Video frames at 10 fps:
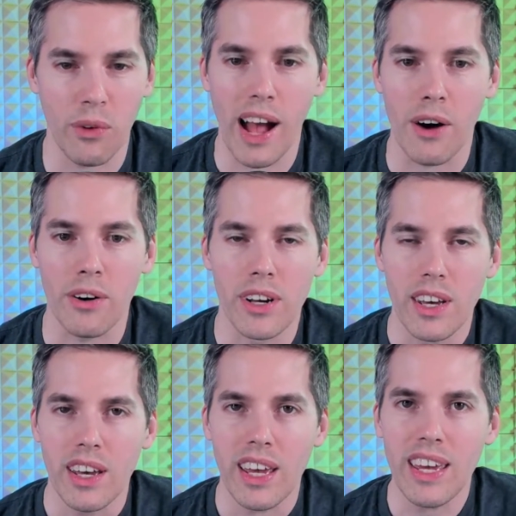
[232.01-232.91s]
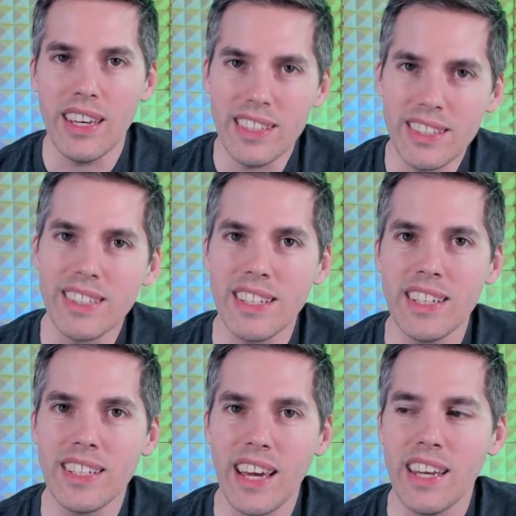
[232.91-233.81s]
Wow,
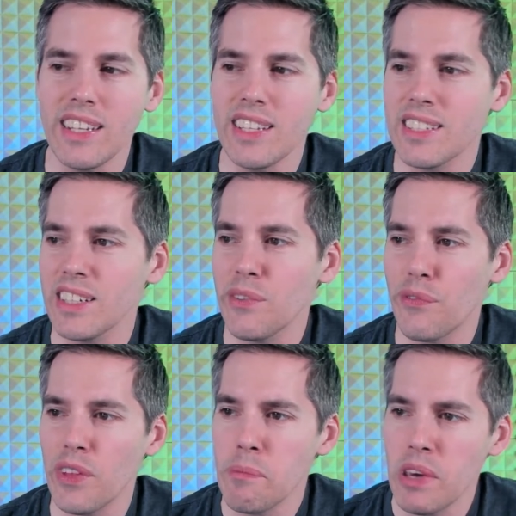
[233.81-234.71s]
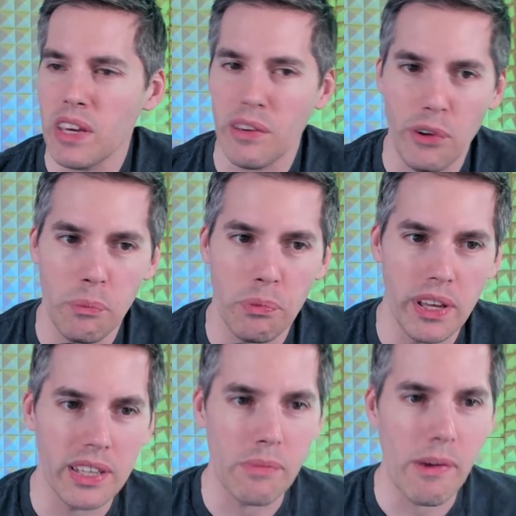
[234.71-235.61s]
instantaneously flipping if you're
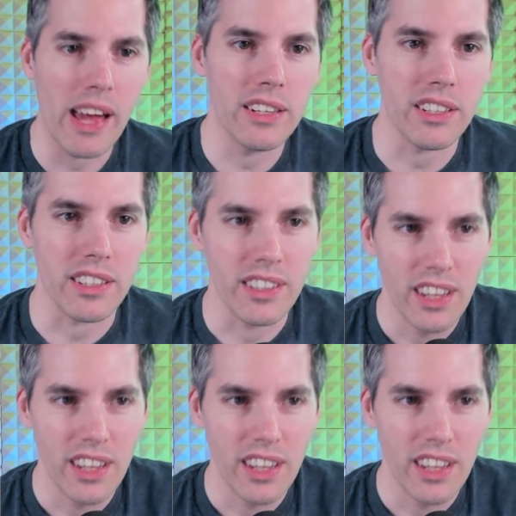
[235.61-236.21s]
playing Commander.